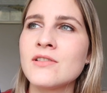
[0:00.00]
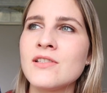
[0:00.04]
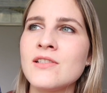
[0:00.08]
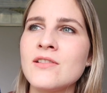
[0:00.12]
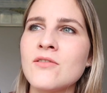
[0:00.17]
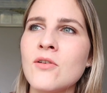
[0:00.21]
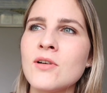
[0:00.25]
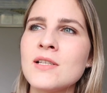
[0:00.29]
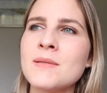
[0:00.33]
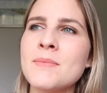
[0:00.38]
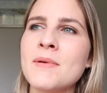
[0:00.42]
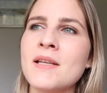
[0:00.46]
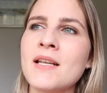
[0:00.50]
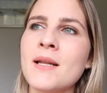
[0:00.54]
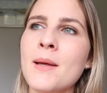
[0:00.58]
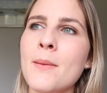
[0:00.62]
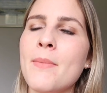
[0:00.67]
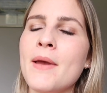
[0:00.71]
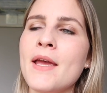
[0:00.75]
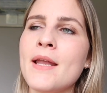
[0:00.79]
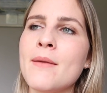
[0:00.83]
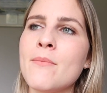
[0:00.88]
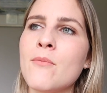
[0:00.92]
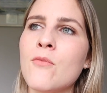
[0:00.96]
She's always been a
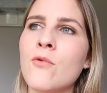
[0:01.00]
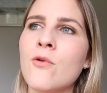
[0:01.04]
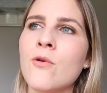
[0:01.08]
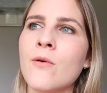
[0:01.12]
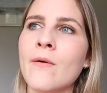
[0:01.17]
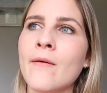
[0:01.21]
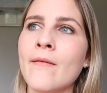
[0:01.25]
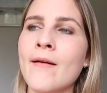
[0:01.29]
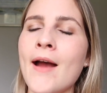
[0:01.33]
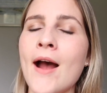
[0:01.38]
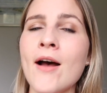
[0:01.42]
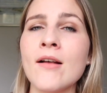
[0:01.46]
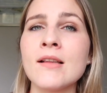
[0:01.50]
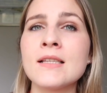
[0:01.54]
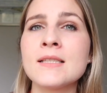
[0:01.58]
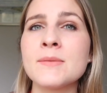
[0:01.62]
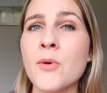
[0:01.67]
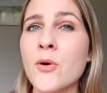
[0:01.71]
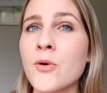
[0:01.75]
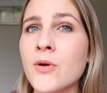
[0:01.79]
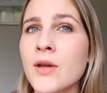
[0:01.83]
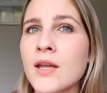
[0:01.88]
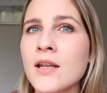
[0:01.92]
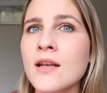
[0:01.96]
bit more
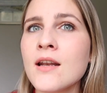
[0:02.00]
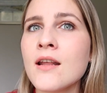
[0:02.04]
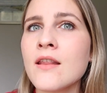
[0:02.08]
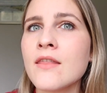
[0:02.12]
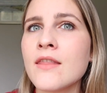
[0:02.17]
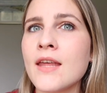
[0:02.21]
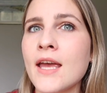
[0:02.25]
outspoken